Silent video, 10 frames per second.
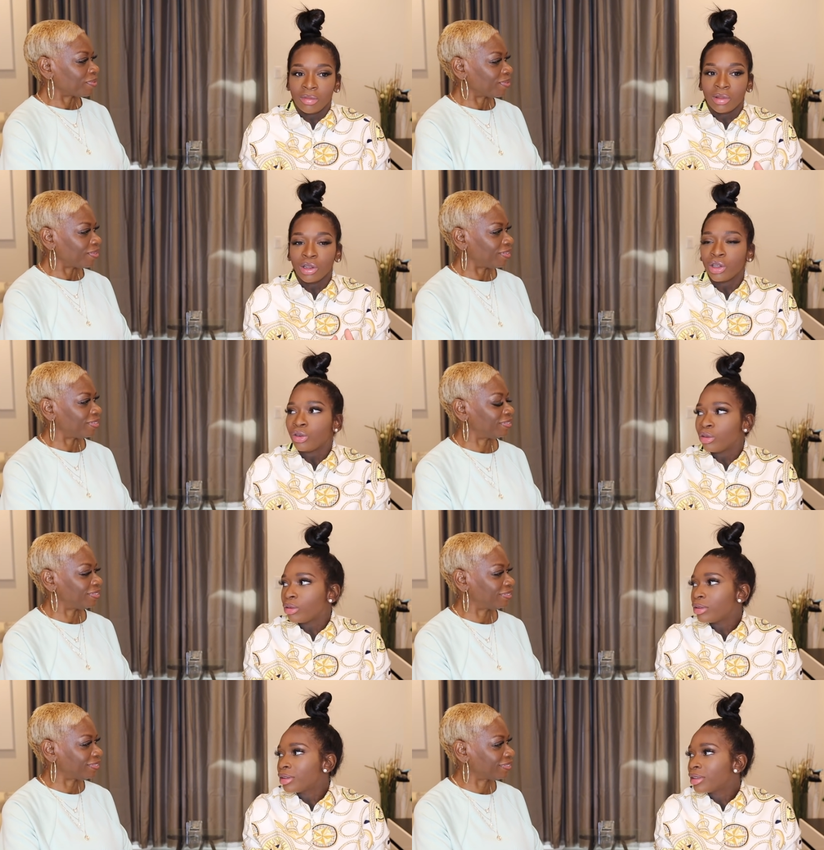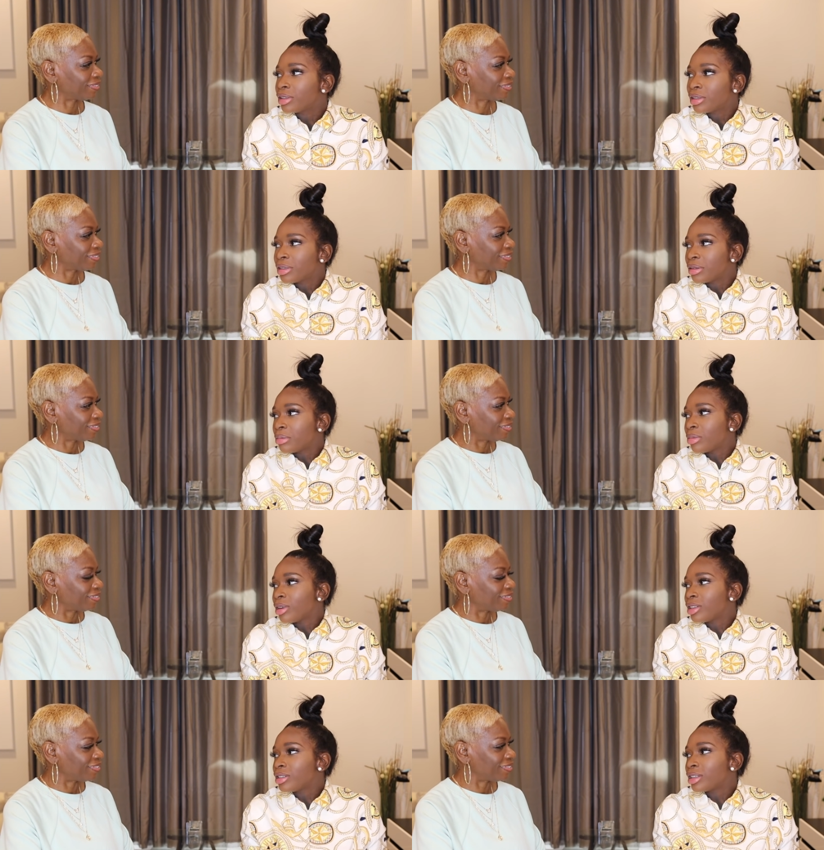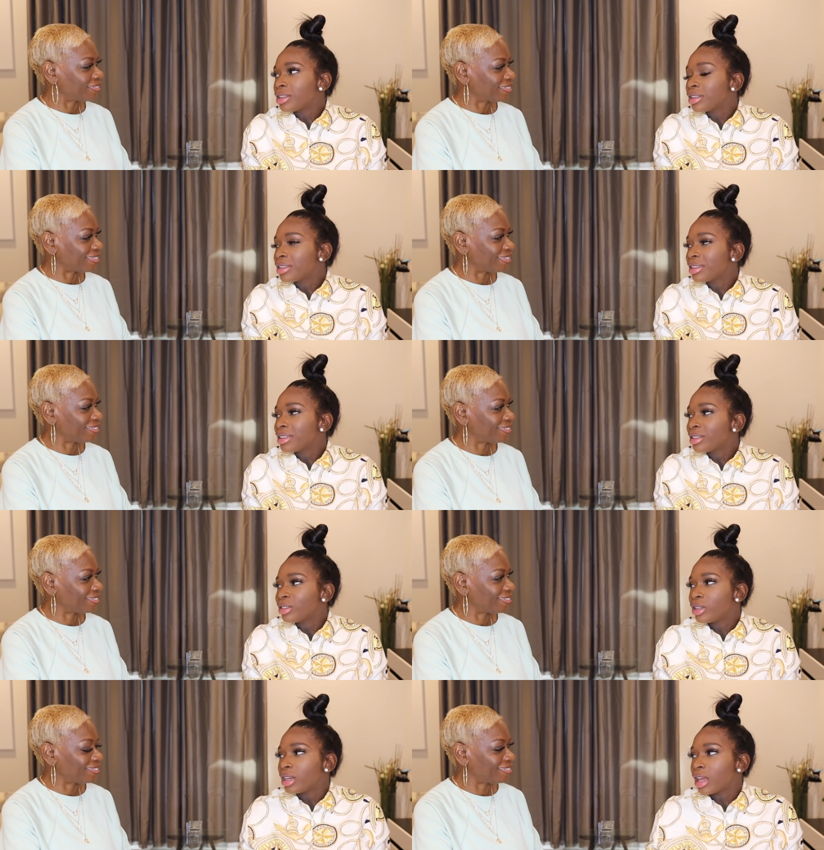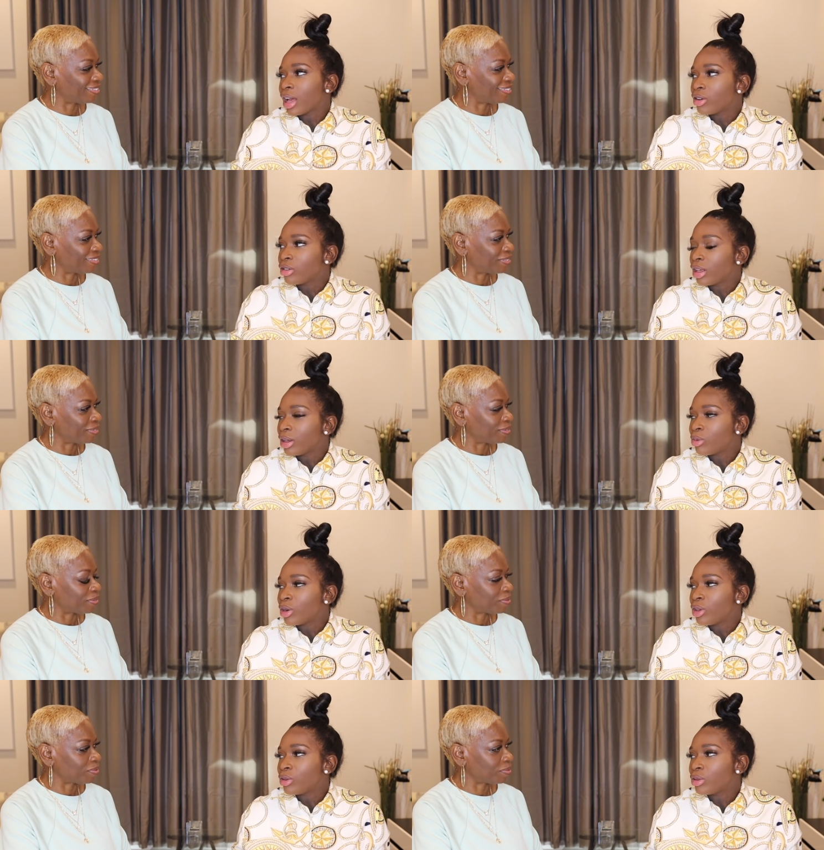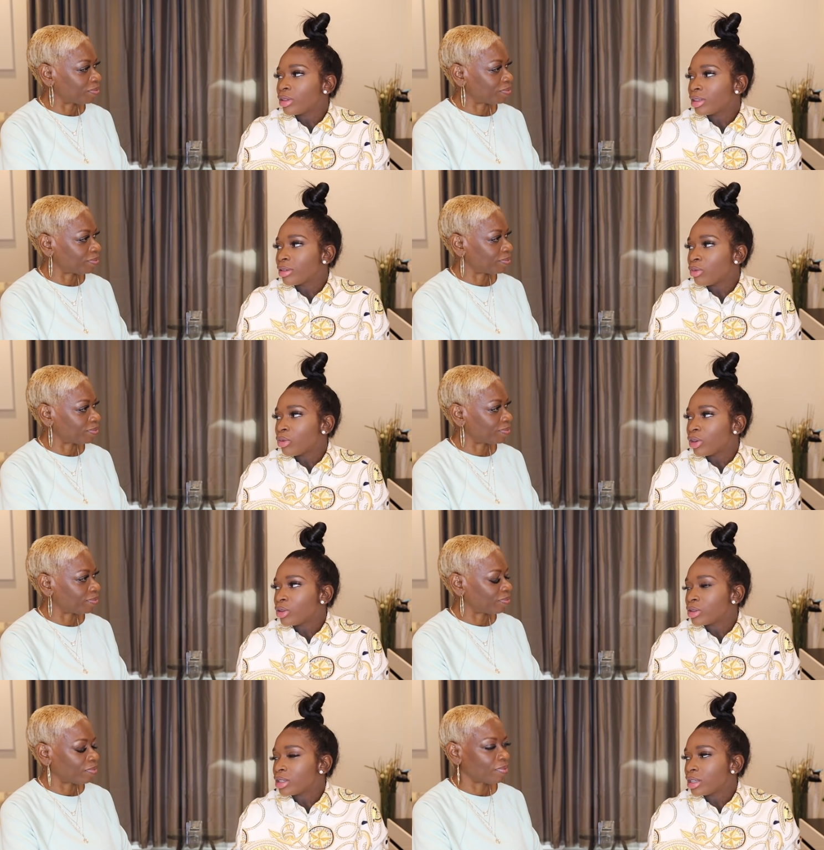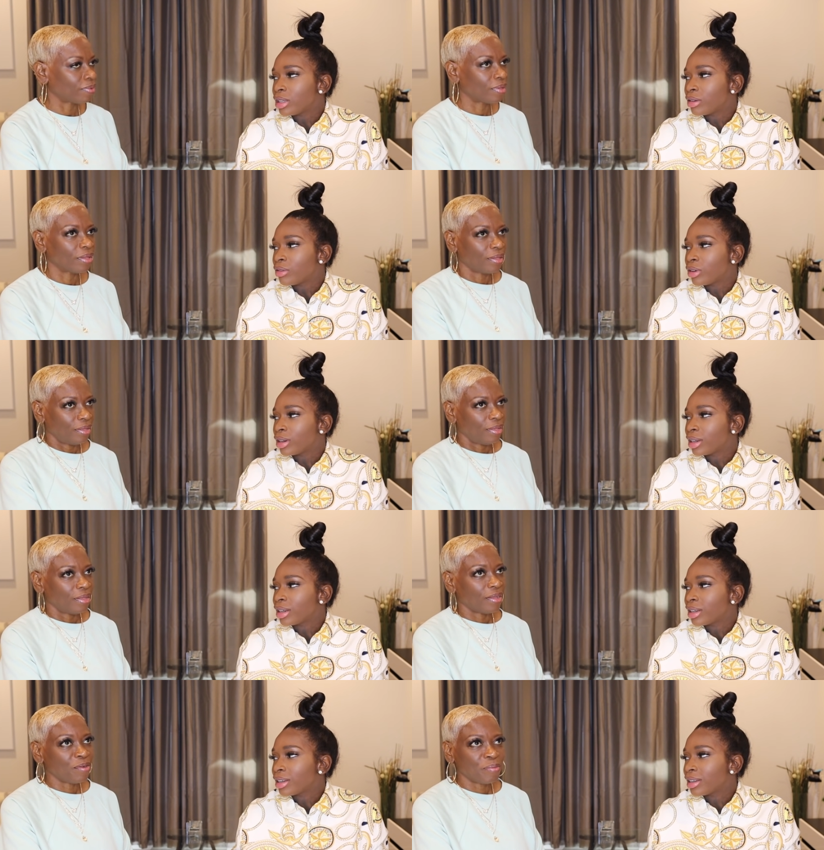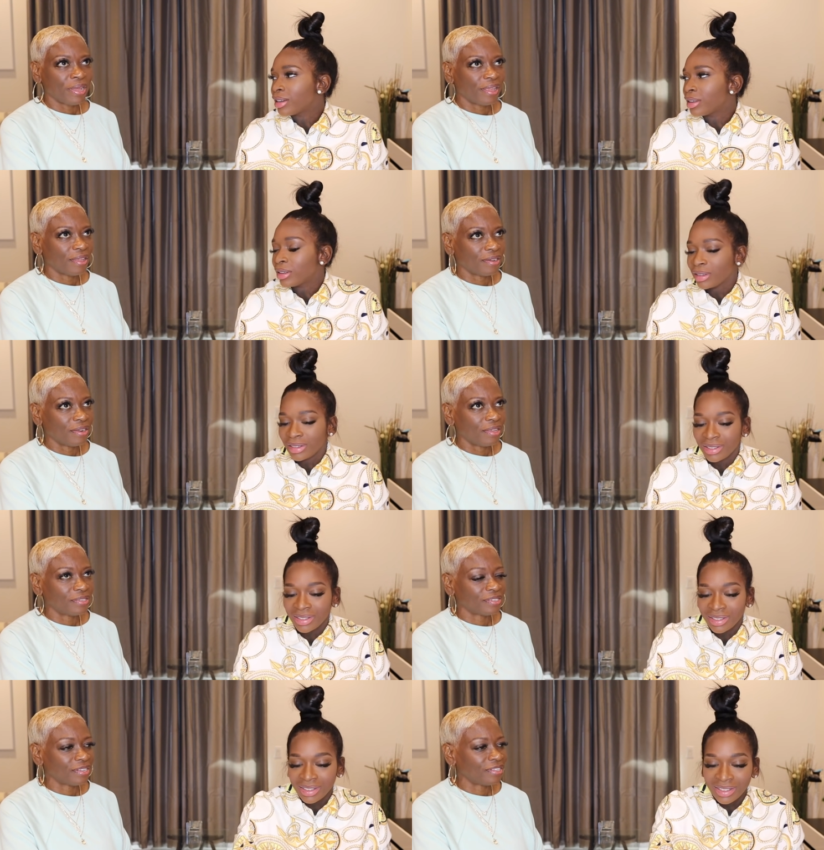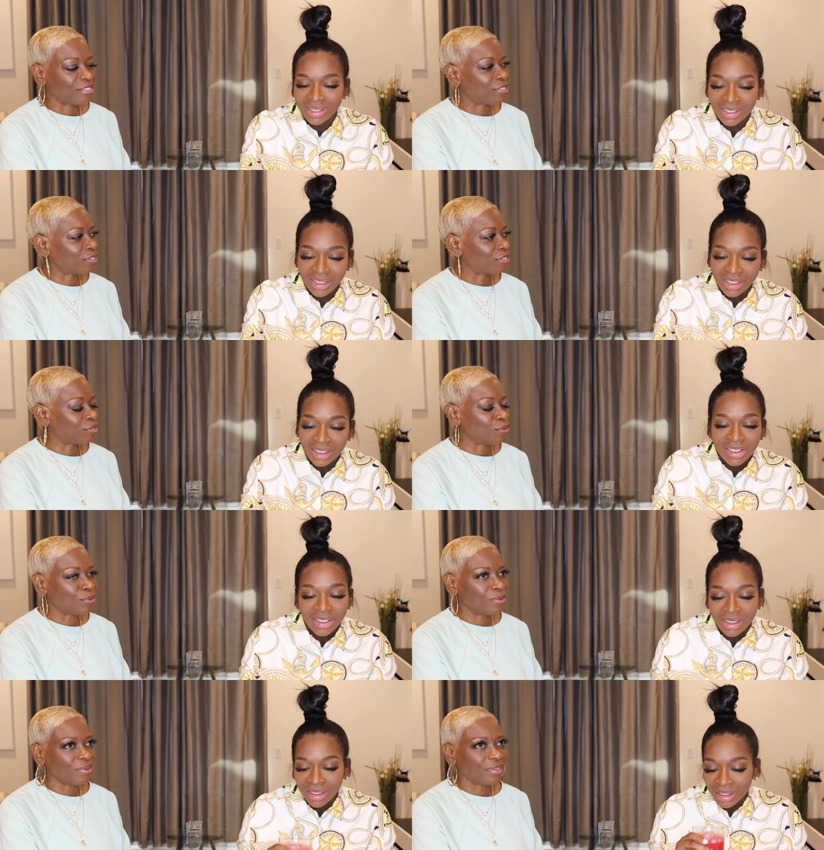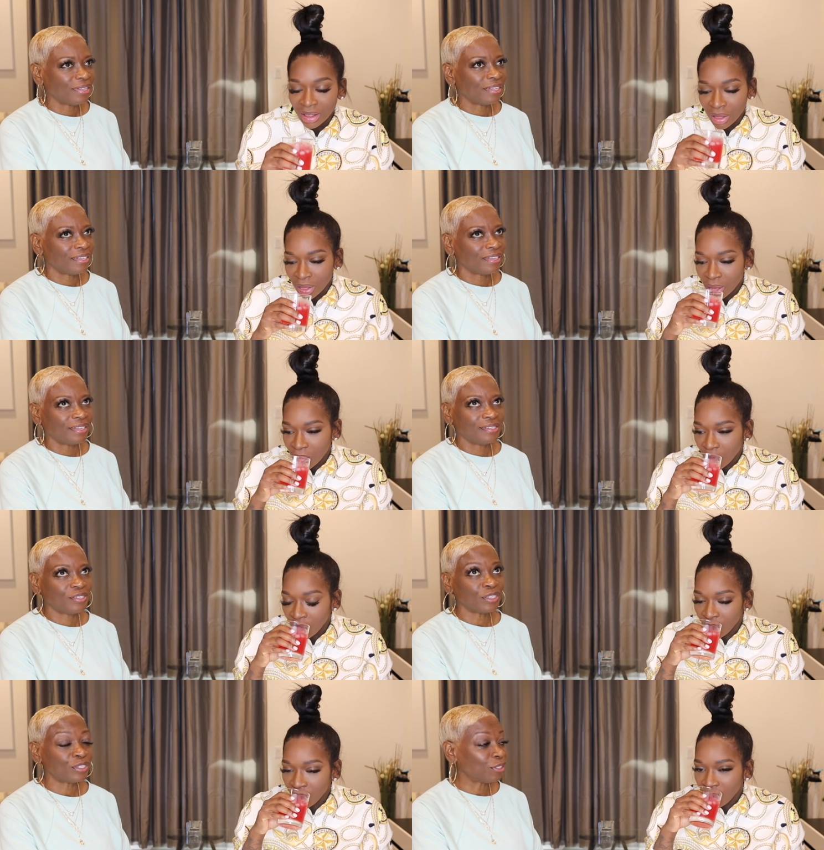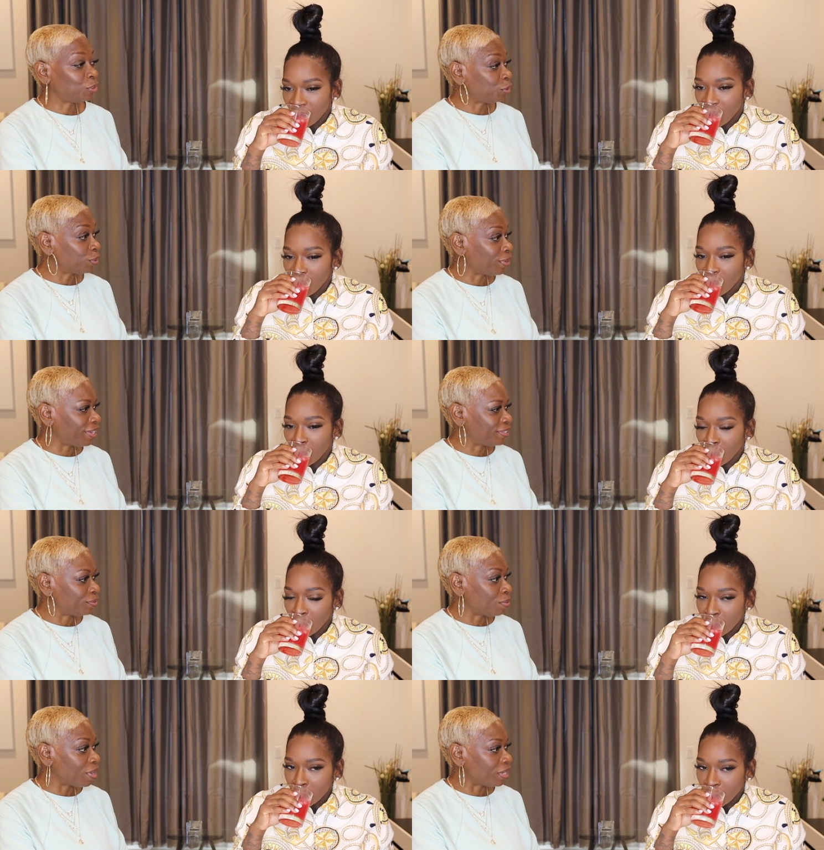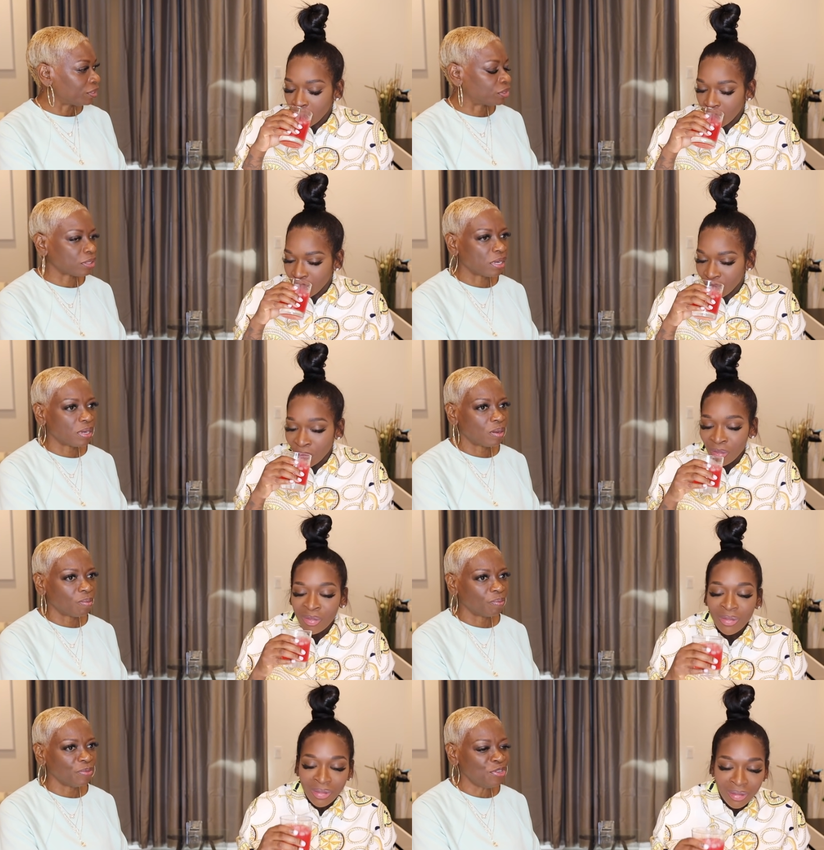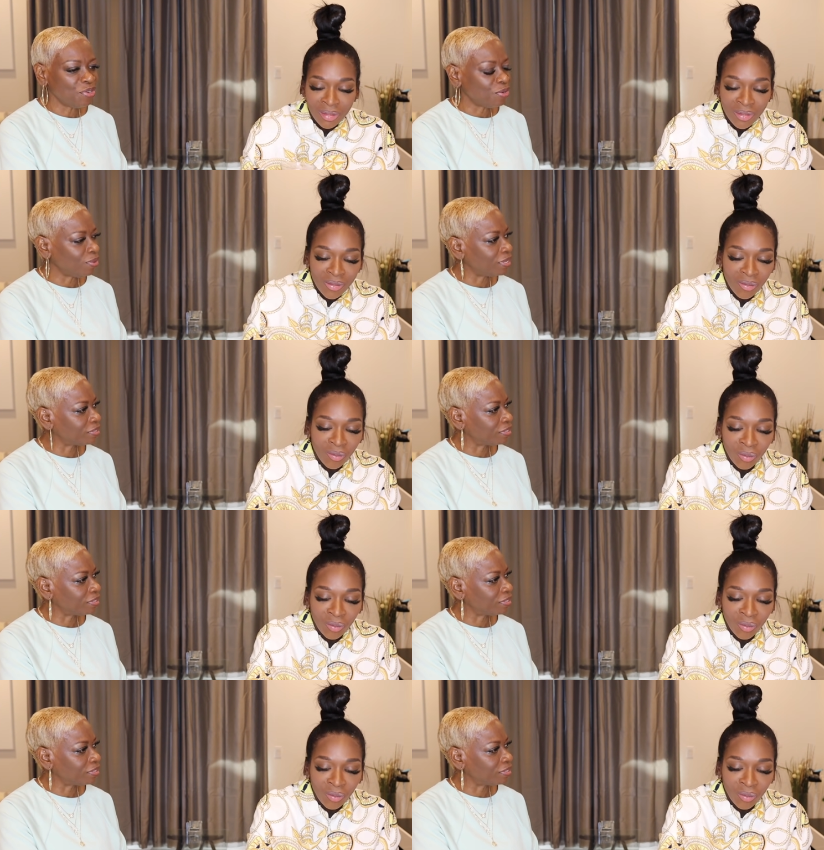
Speaker 1: little melissa to now like what do you what do you see different
Speaker 2: Oh my goodness. It's so it's just a joy to watch. Um, you know, as a